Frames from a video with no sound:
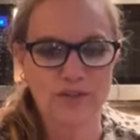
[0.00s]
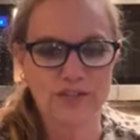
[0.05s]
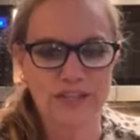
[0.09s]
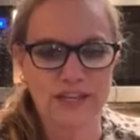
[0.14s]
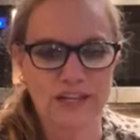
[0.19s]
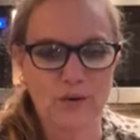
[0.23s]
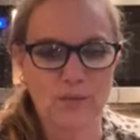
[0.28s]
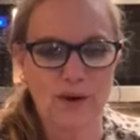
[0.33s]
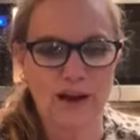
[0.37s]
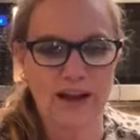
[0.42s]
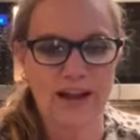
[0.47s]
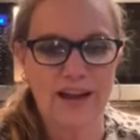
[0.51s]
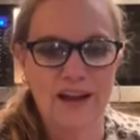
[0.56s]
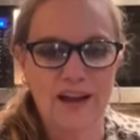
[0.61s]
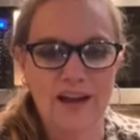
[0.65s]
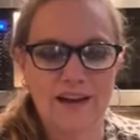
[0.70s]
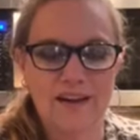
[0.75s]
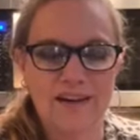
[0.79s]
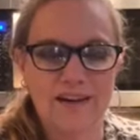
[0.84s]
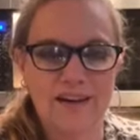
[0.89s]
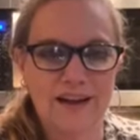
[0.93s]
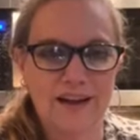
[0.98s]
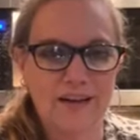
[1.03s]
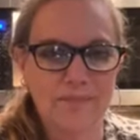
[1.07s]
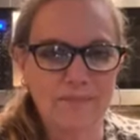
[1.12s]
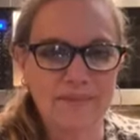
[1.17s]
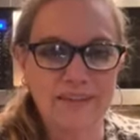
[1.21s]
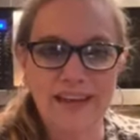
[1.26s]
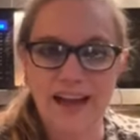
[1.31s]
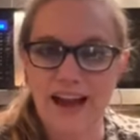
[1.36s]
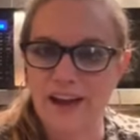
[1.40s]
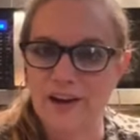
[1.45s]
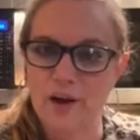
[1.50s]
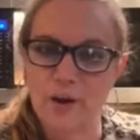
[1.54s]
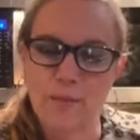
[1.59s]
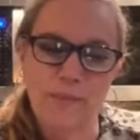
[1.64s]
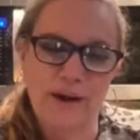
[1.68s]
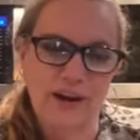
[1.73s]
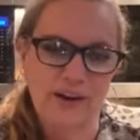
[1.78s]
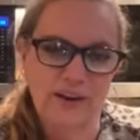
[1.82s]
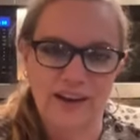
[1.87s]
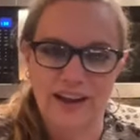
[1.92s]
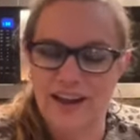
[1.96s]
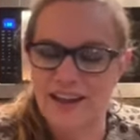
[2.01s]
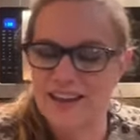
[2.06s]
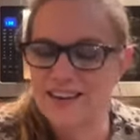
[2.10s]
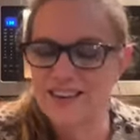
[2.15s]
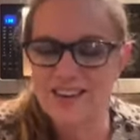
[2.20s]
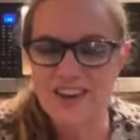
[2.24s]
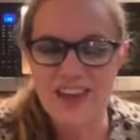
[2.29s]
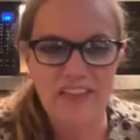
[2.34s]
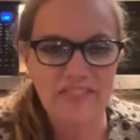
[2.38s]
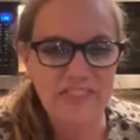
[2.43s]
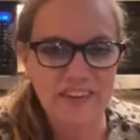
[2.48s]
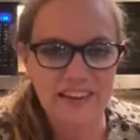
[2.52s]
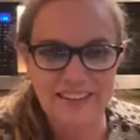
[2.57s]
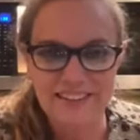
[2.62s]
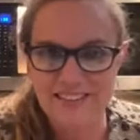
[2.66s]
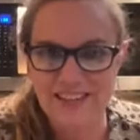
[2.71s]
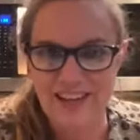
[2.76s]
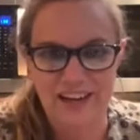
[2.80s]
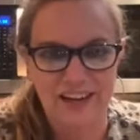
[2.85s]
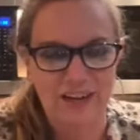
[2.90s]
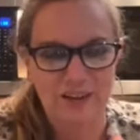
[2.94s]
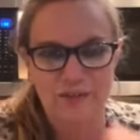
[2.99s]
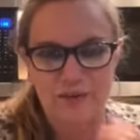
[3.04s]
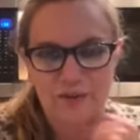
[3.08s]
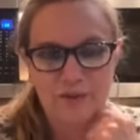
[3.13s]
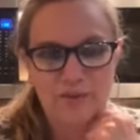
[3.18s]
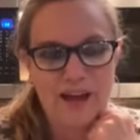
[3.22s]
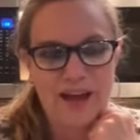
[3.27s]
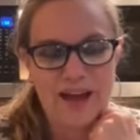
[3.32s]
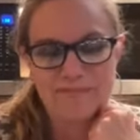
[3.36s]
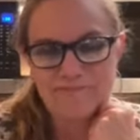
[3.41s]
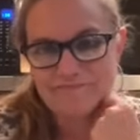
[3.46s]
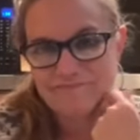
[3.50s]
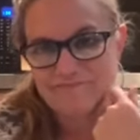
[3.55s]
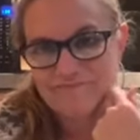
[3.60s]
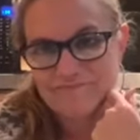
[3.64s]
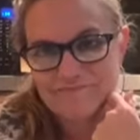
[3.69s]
Anyway, yeah, I know, Mary, nothing is cutting through that.